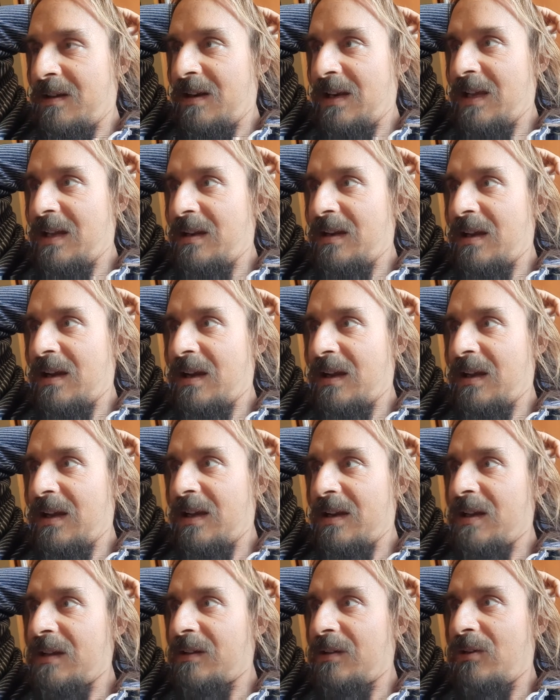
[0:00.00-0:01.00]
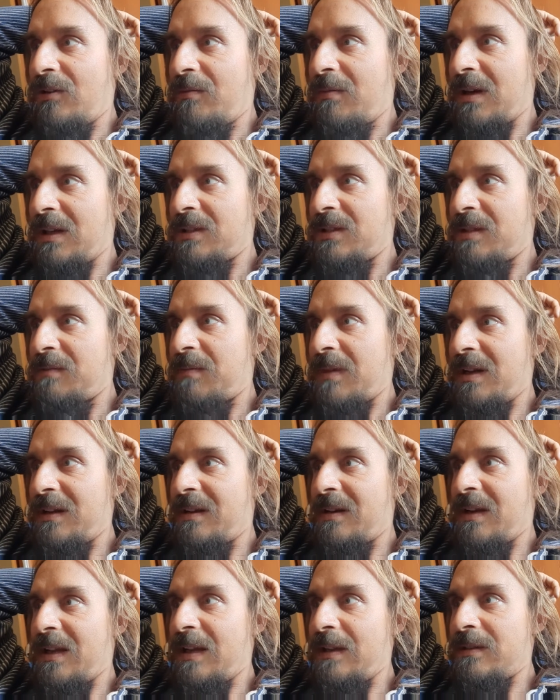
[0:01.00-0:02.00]
Lately, I cannot go much in Mother
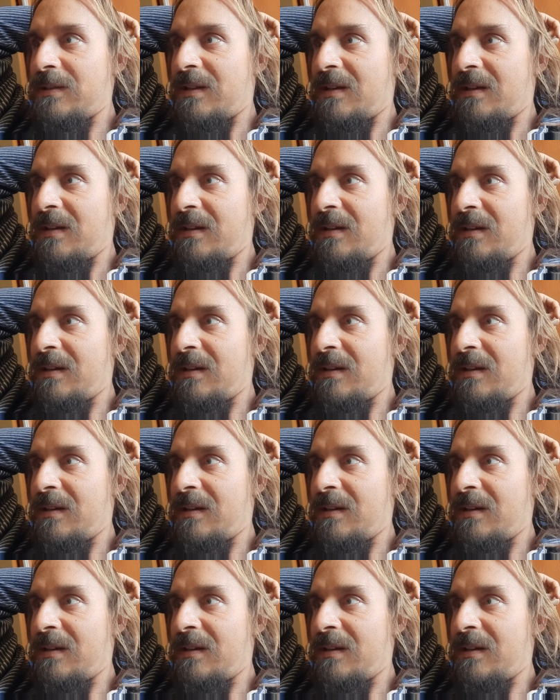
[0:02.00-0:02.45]
Nature.